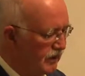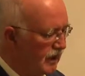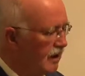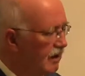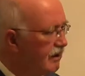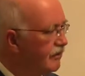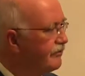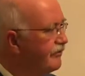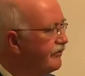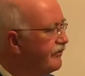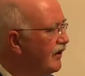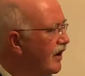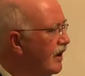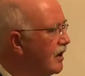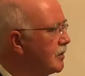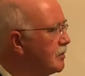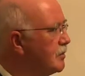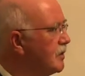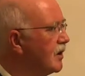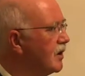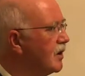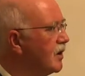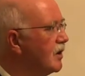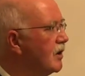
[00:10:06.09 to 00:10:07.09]
a
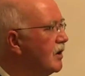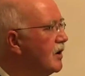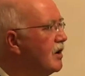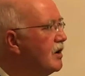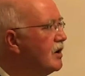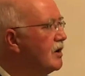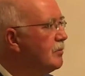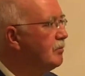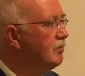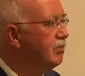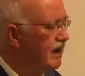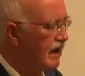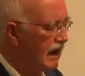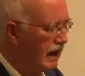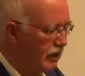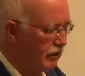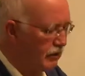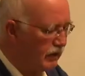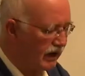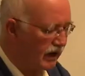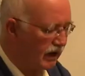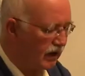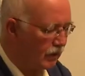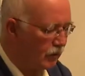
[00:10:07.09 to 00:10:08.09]
farmer
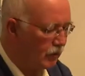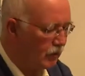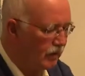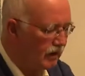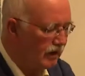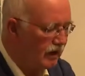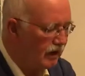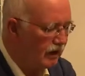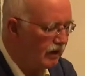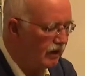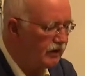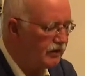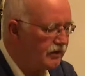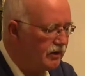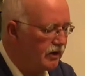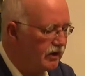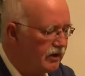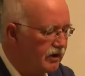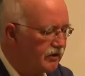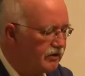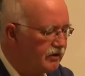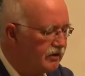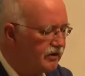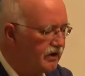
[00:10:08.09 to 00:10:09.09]
plowing will
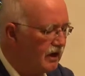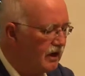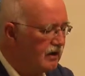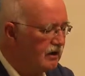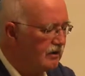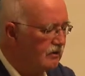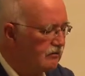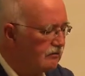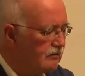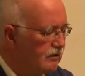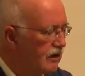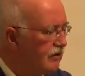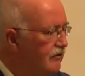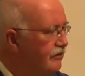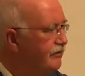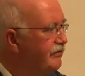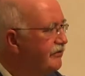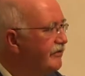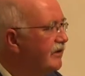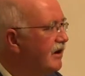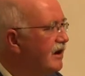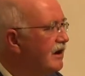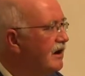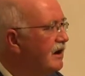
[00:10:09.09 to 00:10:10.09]
unearth
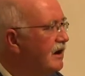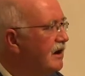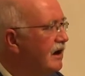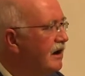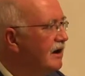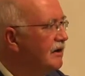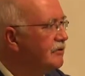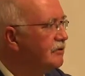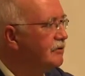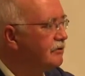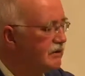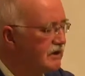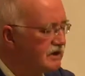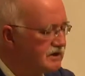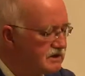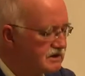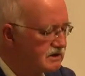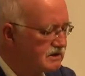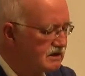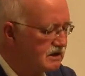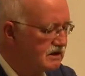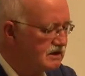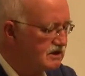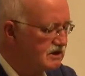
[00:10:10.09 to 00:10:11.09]
rough and
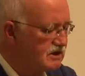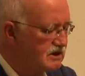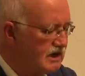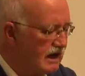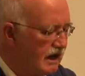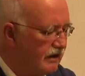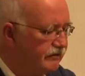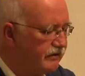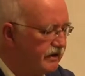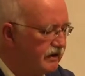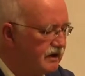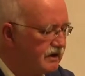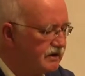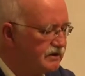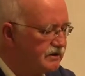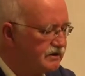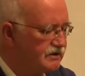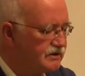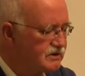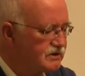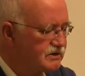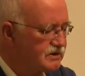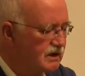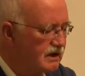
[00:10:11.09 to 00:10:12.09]
rusted
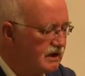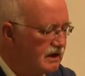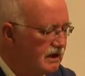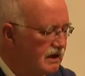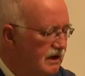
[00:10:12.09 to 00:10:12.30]
javelins